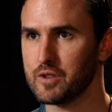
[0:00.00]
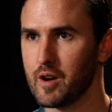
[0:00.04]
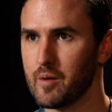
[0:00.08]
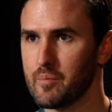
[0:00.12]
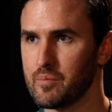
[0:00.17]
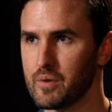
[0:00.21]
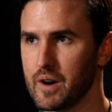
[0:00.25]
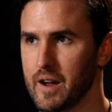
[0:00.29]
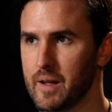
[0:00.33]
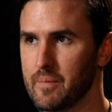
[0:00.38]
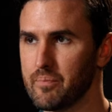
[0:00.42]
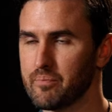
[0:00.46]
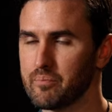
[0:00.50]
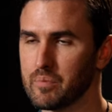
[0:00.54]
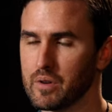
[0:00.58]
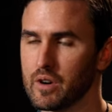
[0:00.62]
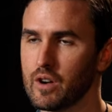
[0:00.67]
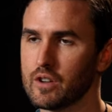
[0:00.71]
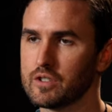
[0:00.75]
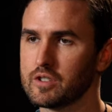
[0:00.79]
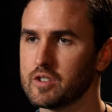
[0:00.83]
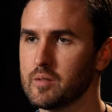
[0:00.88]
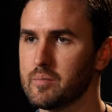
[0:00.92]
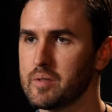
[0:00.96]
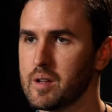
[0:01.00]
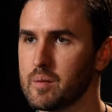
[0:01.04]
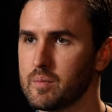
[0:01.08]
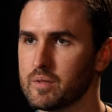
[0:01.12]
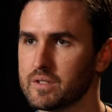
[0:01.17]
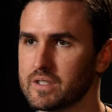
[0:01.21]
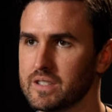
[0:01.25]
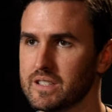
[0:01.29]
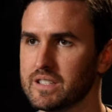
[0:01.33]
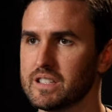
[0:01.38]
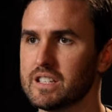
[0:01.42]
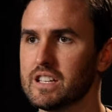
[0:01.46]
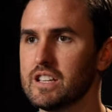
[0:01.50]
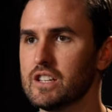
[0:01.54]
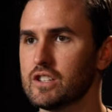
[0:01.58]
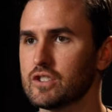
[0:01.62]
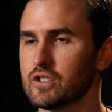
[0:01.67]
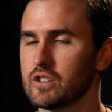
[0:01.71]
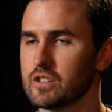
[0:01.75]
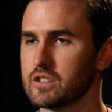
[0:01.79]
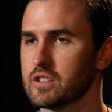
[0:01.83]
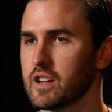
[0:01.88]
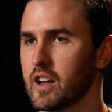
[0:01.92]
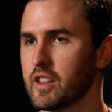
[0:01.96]
own brain, but also be able to teach
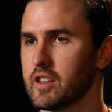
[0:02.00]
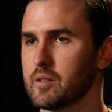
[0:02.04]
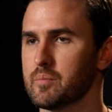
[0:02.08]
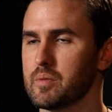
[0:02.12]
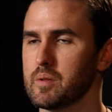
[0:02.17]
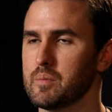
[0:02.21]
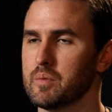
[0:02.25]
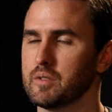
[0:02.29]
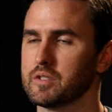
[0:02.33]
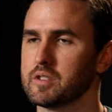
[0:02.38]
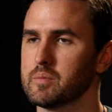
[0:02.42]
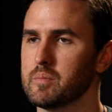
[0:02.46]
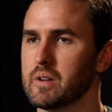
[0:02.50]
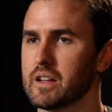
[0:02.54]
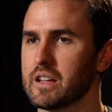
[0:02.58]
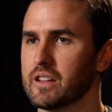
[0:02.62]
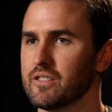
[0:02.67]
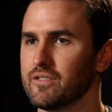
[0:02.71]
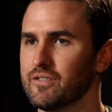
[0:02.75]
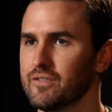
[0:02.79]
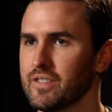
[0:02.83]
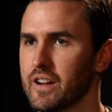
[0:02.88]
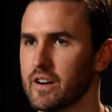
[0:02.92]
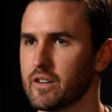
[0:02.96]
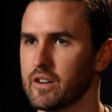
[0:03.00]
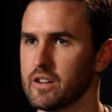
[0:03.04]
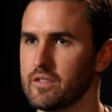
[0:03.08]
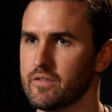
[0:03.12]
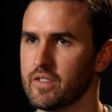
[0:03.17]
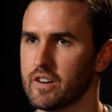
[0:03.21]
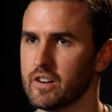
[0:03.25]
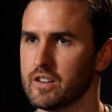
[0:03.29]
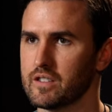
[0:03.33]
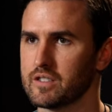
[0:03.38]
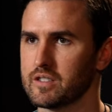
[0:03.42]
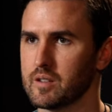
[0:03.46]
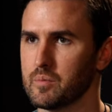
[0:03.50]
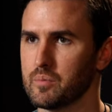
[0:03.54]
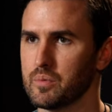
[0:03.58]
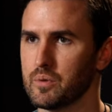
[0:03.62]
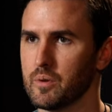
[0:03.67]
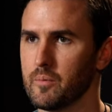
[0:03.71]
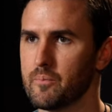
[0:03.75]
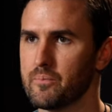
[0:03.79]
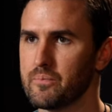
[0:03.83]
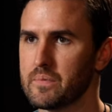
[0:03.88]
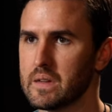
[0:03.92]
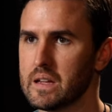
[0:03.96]
it to other people to make it very, very
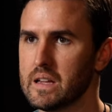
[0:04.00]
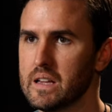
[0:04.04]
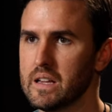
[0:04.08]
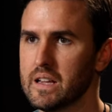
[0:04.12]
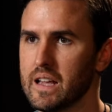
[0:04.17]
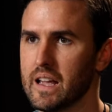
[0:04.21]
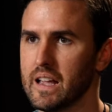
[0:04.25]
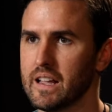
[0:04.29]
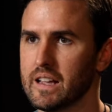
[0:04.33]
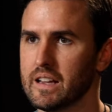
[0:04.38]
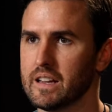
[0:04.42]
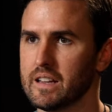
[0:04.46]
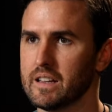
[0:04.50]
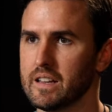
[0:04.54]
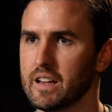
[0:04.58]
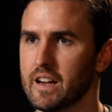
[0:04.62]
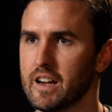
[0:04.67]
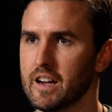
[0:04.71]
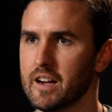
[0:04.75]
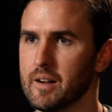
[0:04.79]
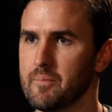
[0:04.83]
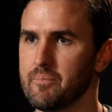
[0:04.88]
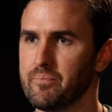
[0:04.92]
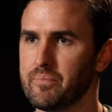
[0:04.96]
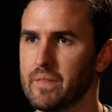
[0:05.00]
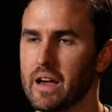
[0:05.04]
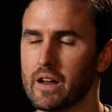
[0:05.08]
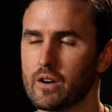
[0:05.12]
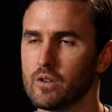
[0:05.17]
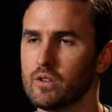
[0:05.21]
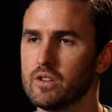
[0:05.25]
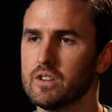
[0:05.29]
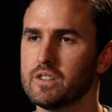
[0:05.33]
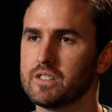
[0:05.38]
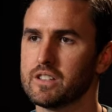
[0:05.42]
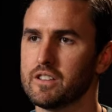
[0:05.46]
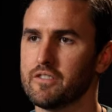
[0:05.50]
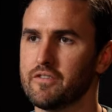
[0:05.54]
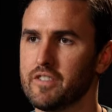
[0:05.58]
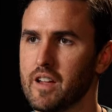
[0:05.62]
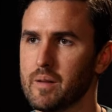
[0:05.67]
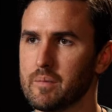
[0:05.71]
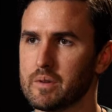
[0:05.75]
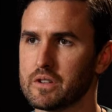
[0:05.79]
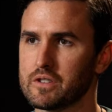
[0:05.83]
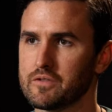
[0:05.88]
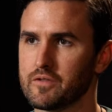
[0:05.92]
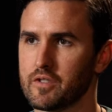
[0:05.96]
simple. And not only is he
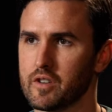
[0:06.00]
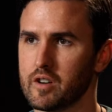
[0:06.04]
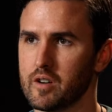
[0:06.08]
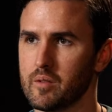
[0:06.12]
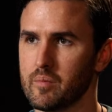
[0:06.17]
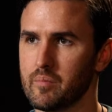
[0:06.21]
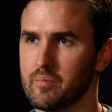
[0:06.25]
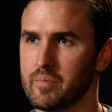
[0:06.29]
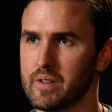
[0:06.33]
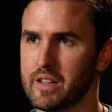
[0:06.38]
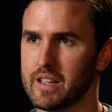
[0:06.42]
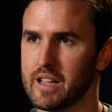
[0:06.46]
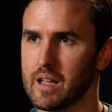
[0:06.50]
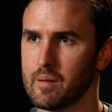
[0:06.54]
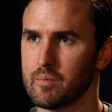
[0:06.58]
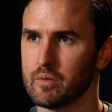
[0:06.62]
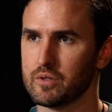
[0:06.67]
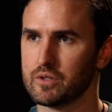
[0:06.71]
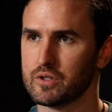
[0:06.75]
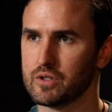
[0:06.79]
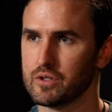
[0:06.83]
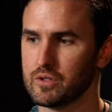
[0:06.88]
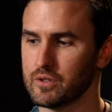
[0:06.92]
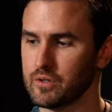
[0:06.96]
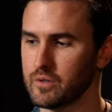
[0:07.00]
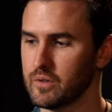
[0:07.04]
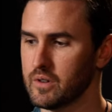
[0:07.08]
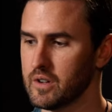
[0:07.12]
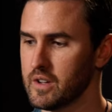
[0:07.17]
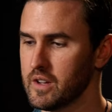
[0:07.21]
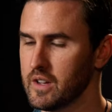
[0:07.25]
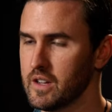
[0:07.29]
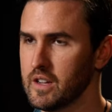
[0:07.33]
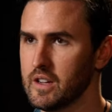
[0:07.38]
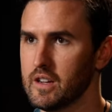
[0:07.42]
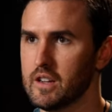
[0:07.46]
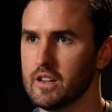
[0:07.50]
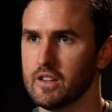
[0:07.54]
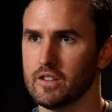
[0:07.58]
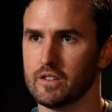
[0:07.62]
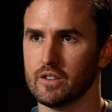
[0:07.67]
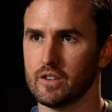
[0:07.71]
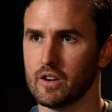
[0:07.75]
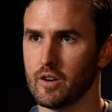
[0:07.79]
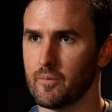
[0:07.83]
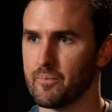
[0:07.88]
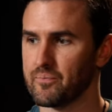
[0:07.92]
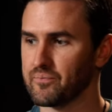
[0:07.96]
famous for being able to,
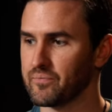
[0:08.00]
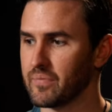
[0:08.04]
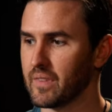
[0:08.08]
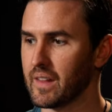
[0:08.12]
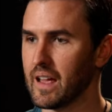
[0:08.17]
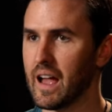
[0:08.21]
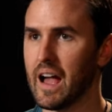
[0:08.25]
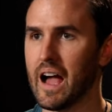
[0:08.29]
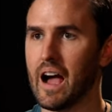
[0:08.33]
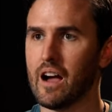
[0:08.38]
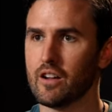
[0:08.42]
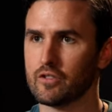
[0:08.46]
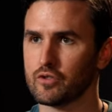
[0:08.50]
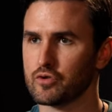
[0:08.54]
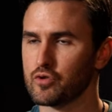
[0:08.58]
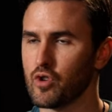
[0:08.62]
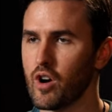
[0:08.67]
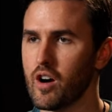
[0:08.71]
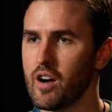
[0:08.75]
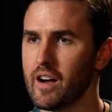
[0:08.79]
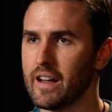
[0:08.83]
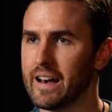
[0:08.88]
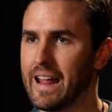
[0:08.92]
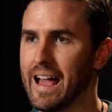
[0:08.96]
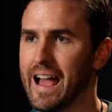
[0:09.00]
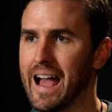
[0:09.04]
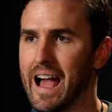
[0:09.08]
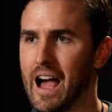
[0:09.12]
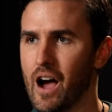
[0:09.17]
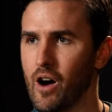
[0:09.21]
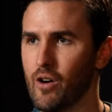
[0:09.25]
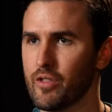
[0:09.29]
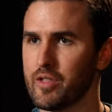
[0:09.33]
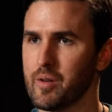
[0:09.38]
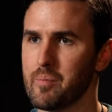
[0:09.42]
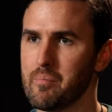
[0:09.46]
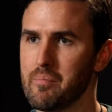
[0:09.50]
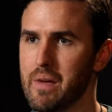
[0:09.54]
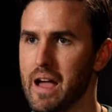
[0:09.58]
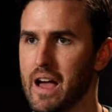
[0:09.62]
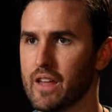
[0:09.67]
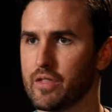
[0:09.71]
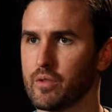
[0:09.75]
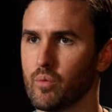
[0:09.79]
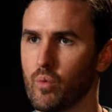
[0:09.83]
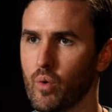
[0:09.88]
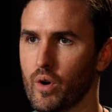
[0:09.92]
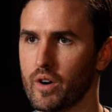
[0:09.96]
draw out how the
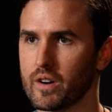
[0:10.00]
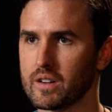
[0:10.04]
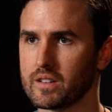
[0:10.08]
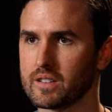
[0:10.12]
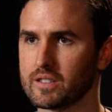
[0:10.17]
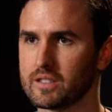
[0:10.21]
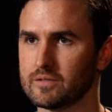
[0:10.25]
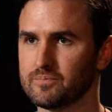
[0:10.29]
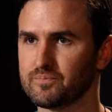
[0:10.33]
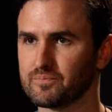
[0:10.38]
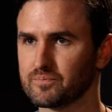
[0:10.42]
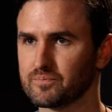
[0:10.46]
math works